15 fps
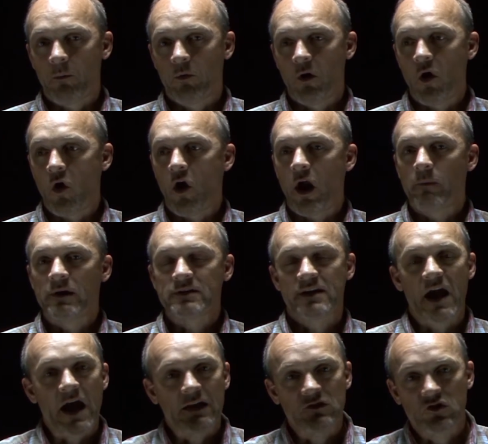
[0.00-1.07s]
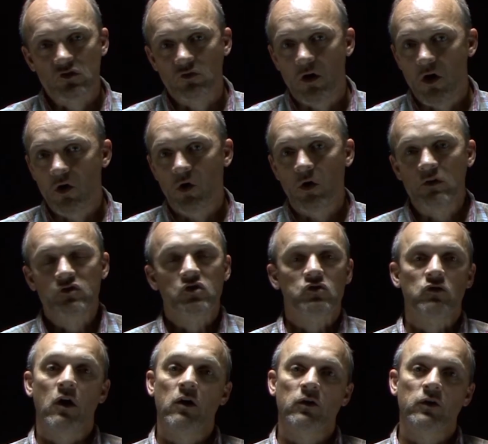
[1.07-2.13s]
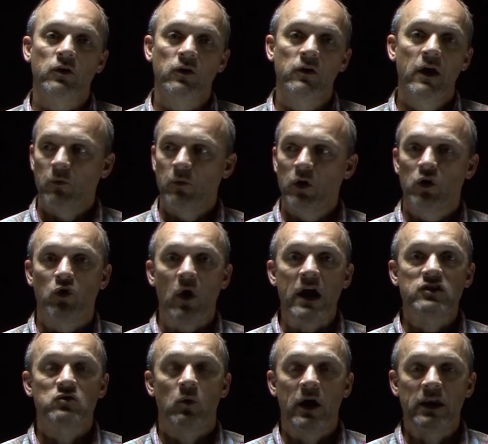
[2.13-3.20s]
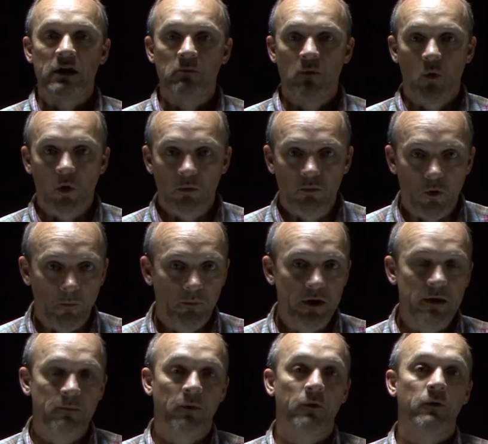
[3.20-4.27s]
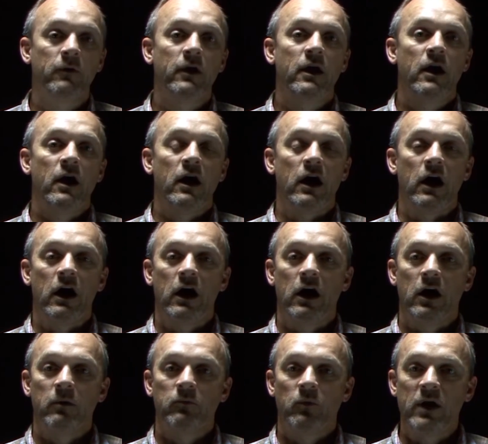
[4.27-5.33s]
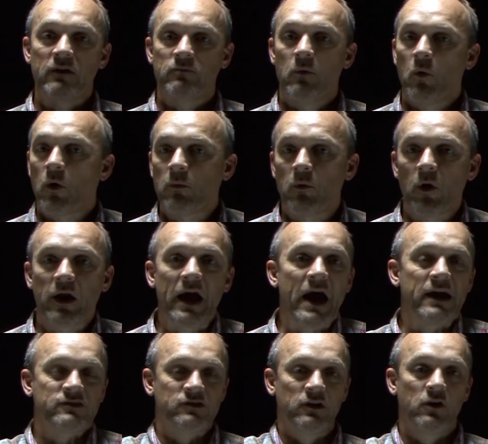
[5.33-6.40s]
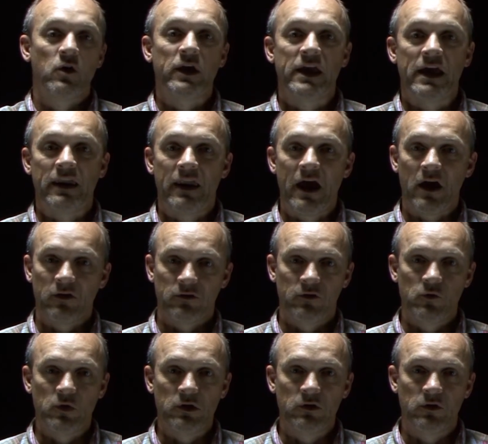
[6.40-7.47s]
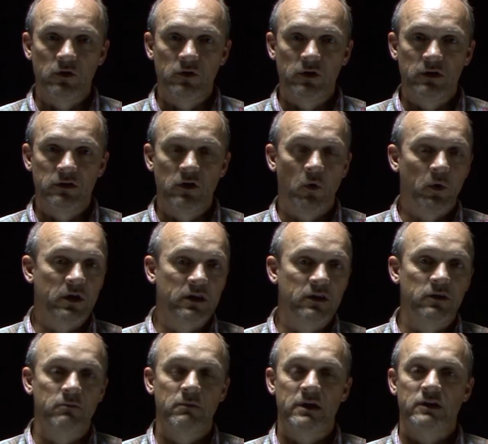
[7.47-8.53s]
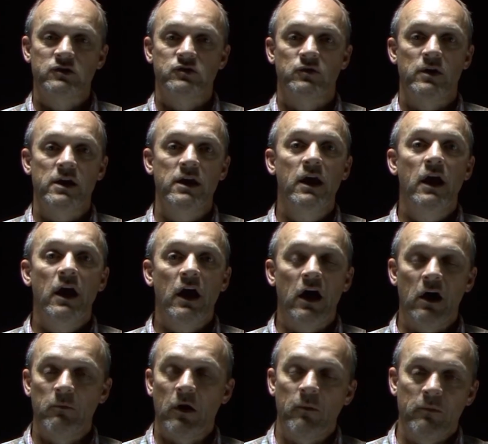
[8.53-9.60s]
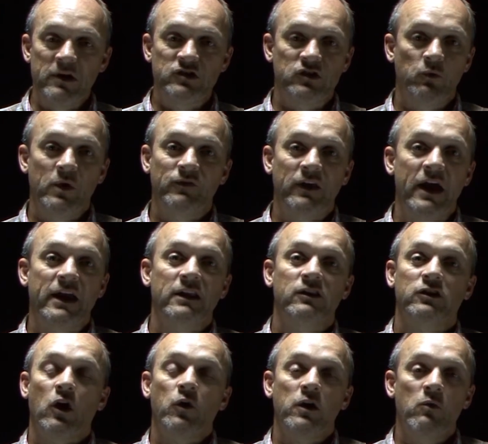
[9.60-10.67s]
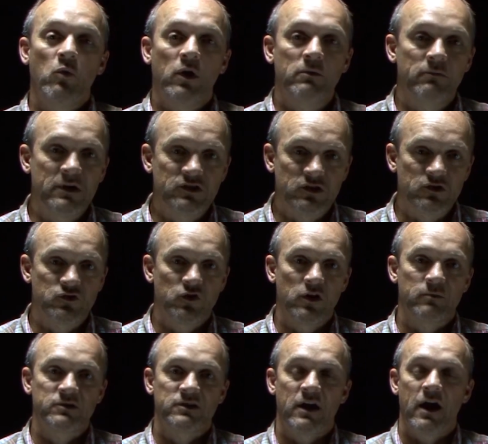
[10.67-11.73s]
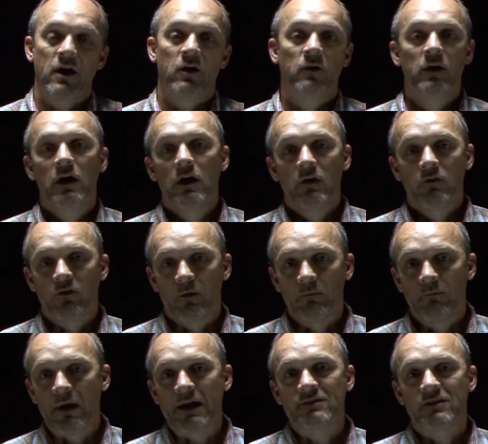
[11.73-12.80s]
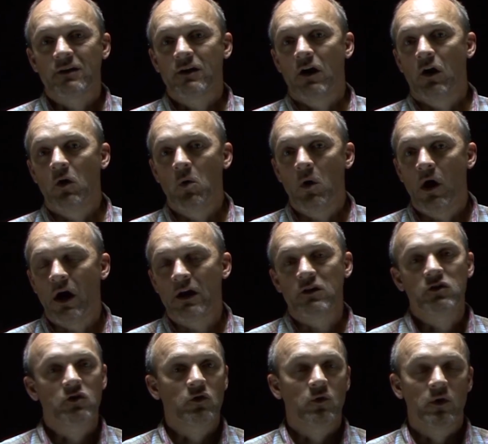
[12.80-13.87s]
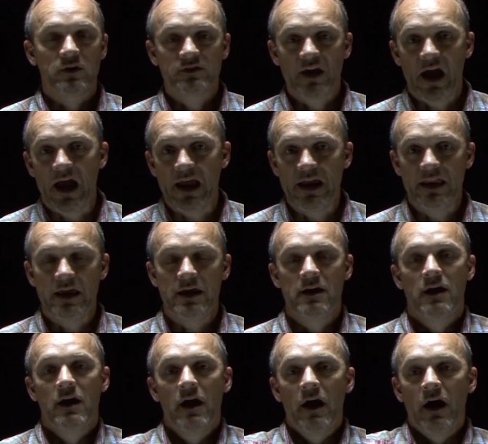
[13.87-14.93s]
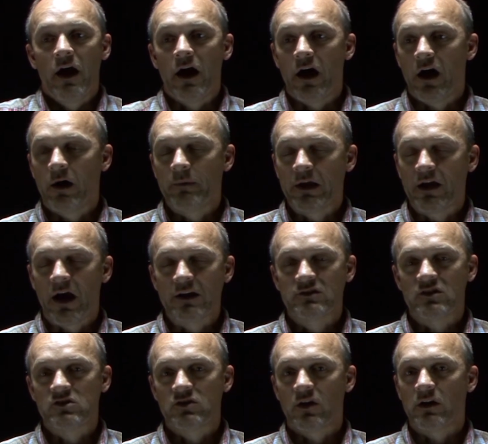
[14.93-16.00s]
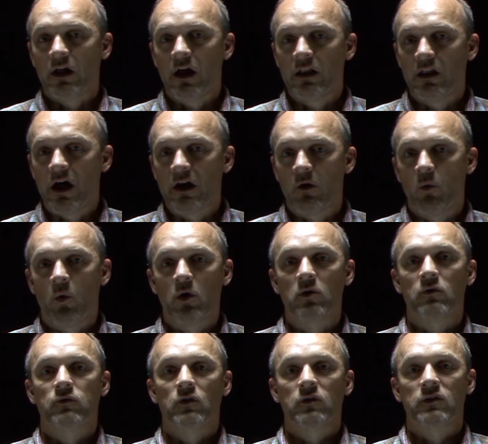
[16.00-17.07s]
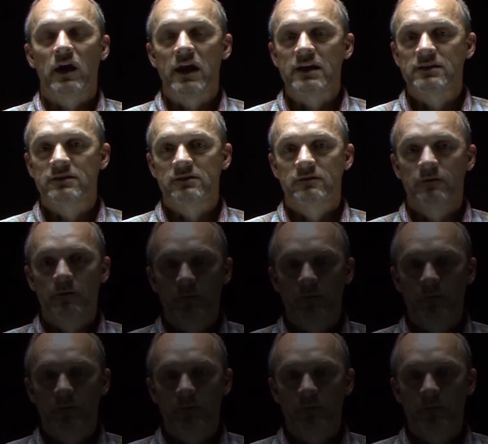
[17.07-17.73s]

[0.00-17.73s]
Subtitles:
program has gotten stronger and stronger. We're graduating more and more people. We have more and more guys getting out and doing good, going into the ministry. Our mission, we've taken 31 mission trips now from Mexico, Honduras, Haiti, and God's just done a lot of wonderful things